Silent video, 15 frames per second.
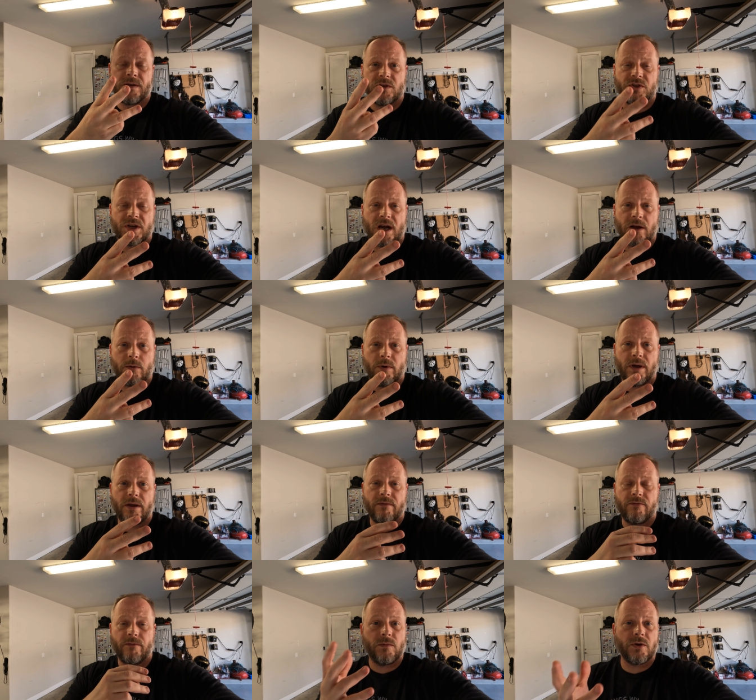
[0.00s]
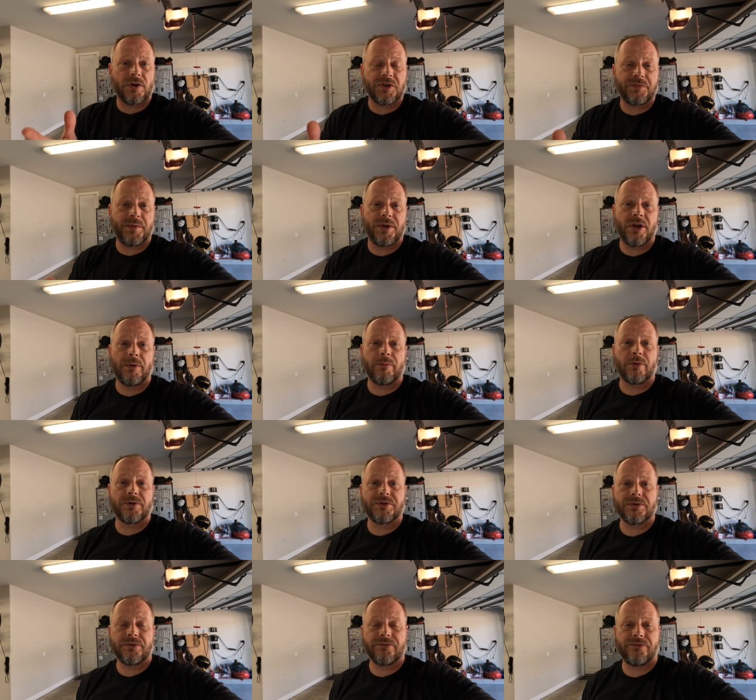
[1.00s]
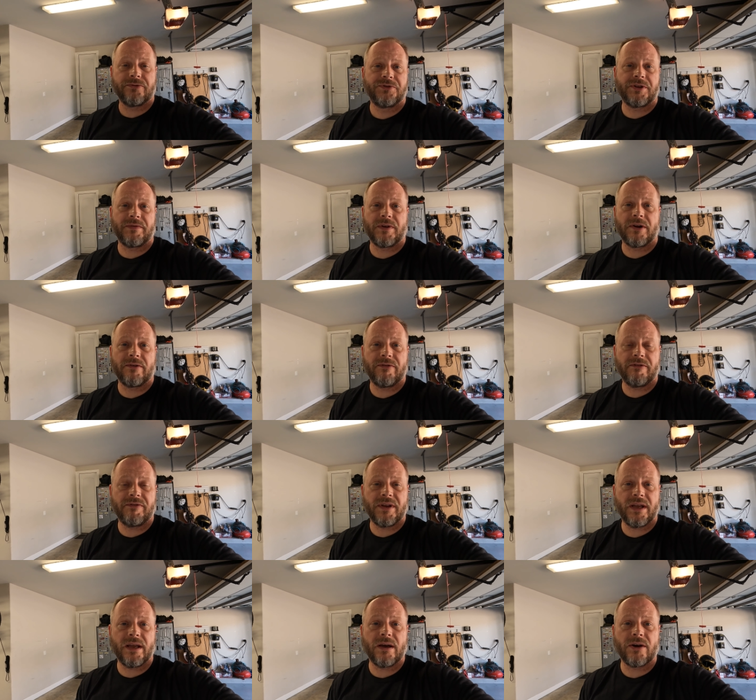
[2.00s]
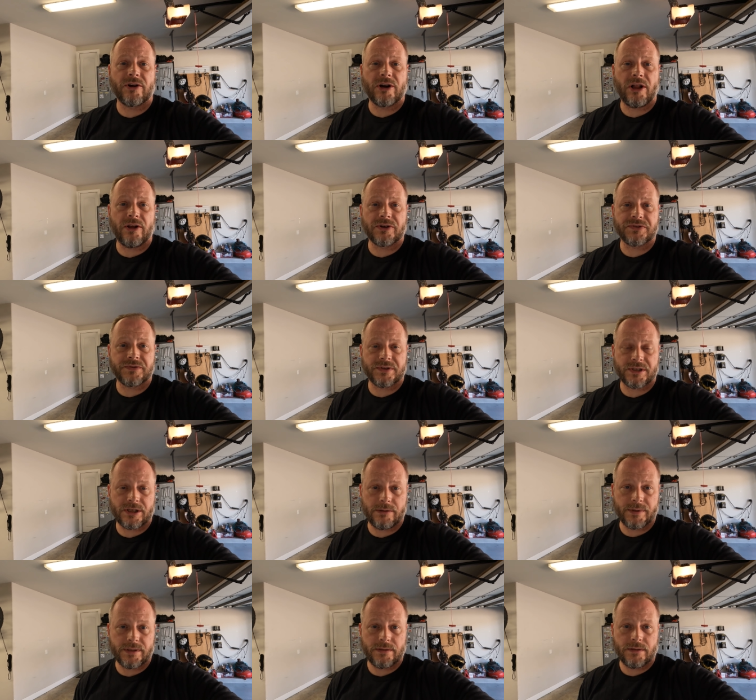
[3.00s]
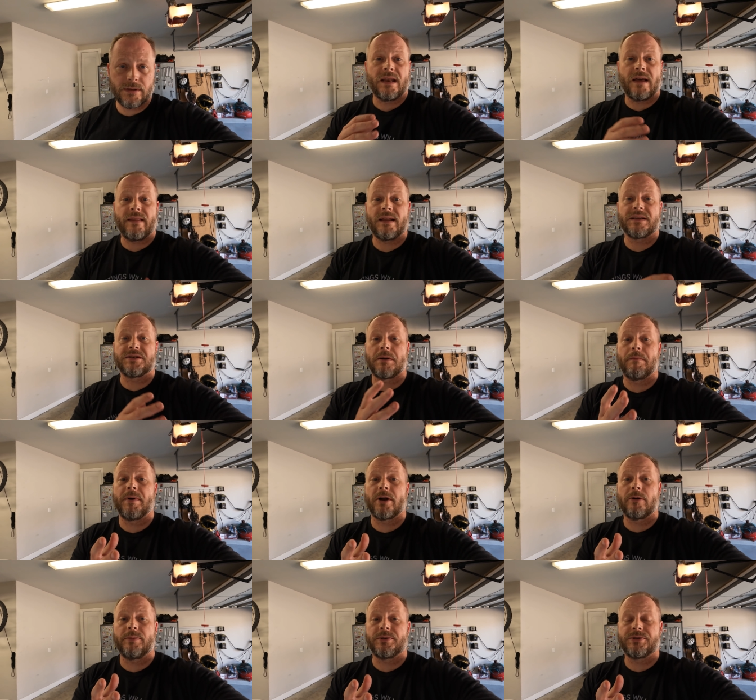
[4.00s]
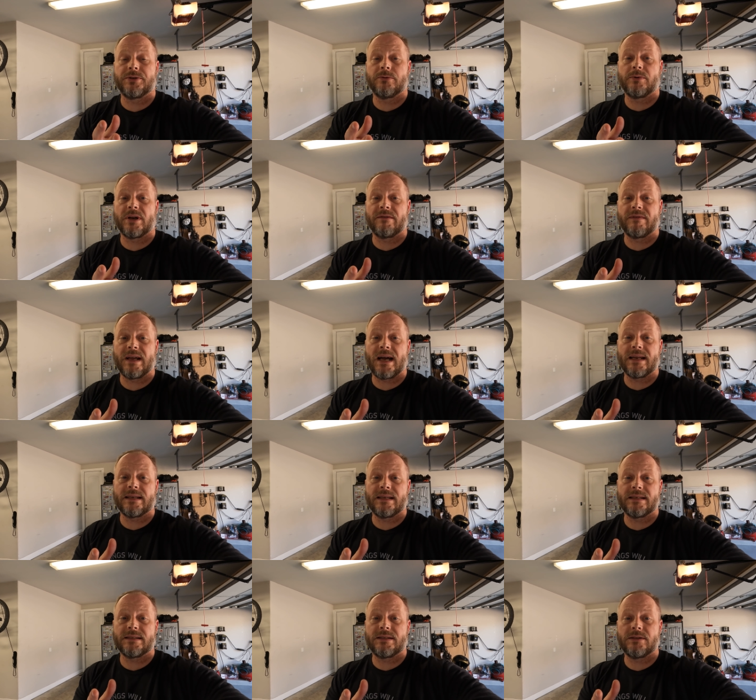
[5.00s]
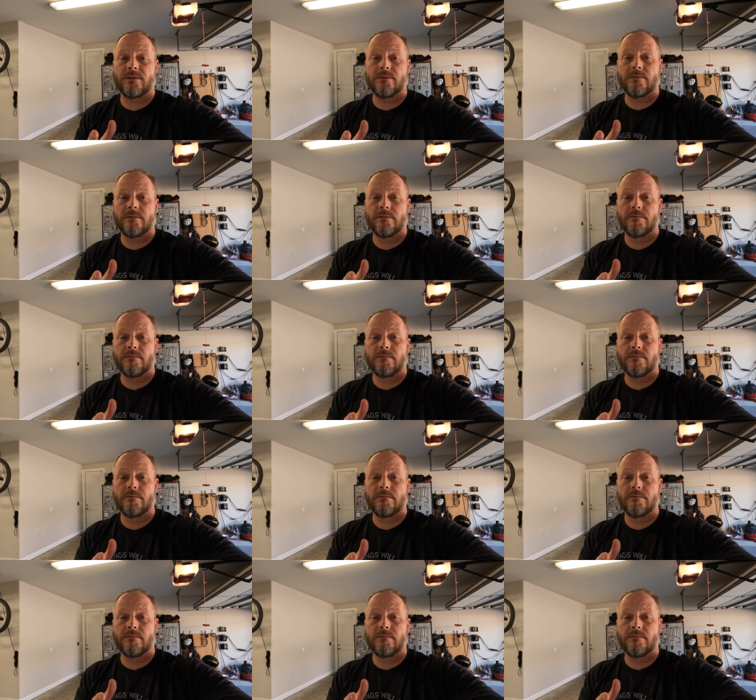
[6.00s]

shockwave you're going to spend upwards of 750 800 dollars for the helmet now that is comparable to what i've gotten into